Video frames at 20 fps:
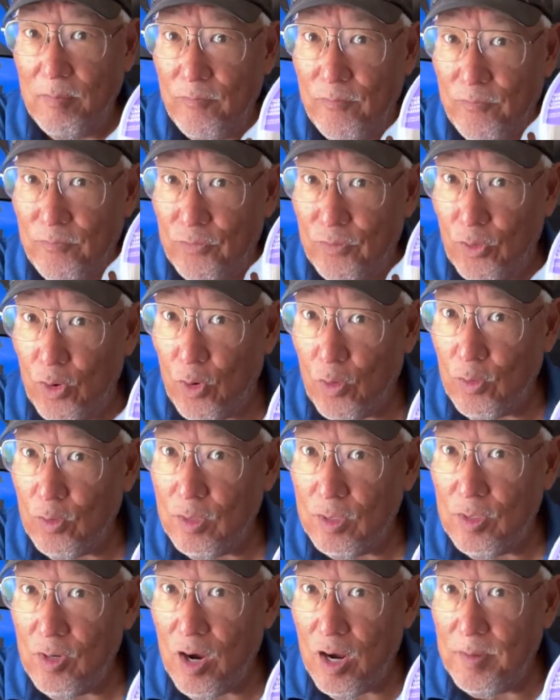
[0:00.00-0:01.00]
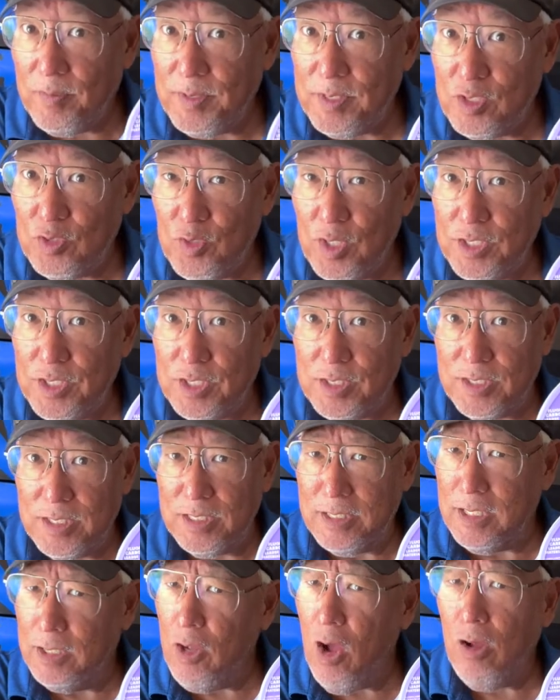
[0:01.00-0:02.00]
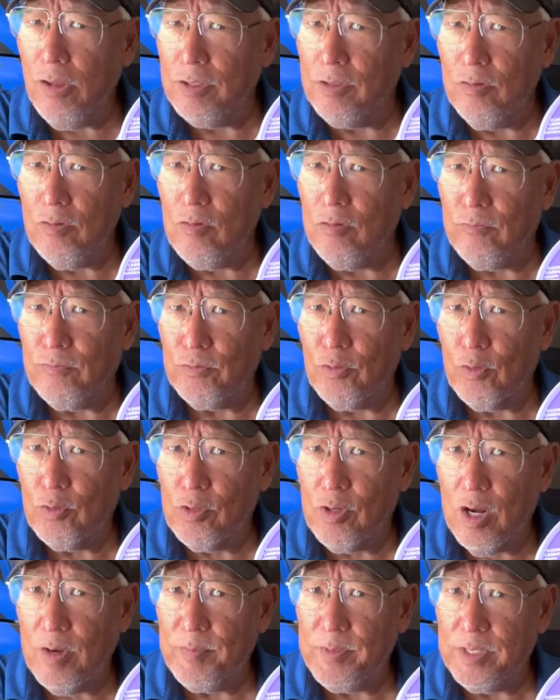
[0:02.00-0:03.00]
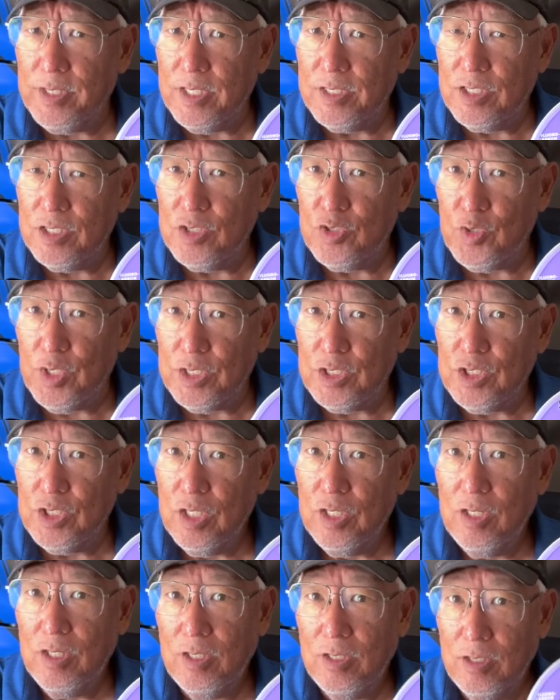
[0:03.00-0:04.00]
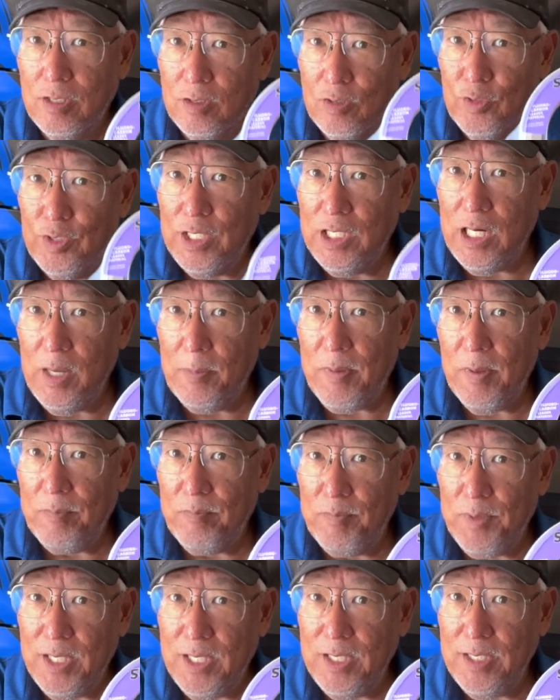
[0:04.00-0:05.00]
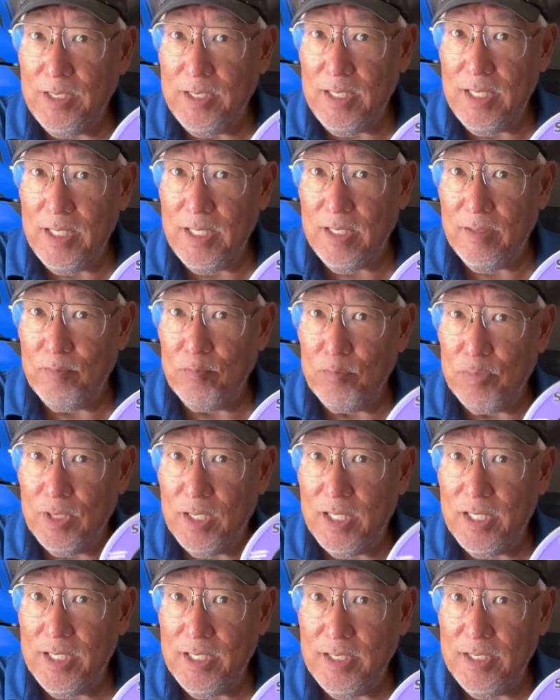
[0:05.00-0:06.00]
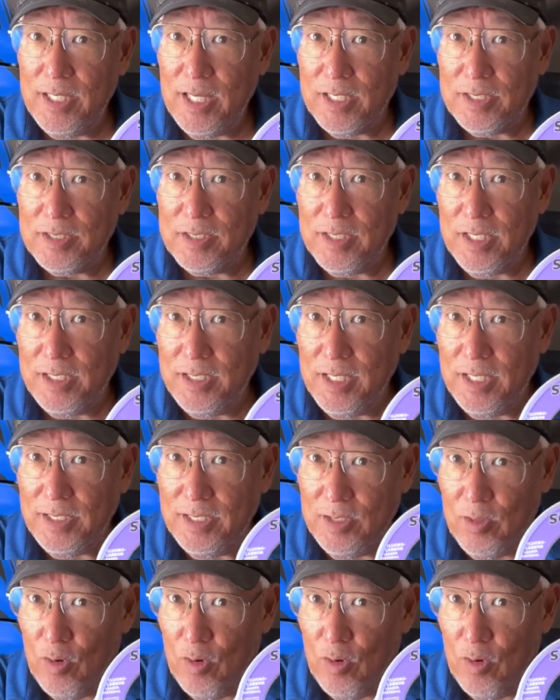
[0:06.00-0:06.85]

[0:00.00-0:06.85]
fluorocarbon stretches. They said, oh, no, fluorocarbon doesn't stretch. Look it up on BD, Bloody Decks. They did their